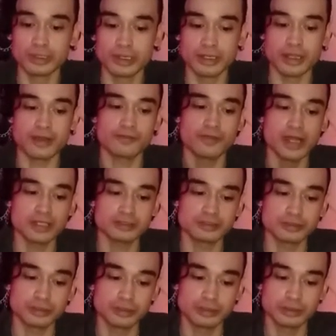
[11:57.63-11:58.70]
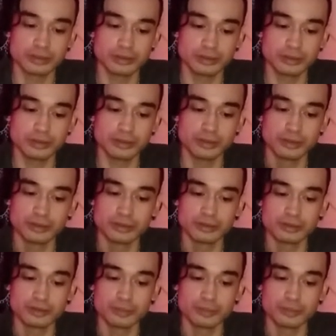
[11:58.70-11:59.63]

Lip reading: a lot faster. This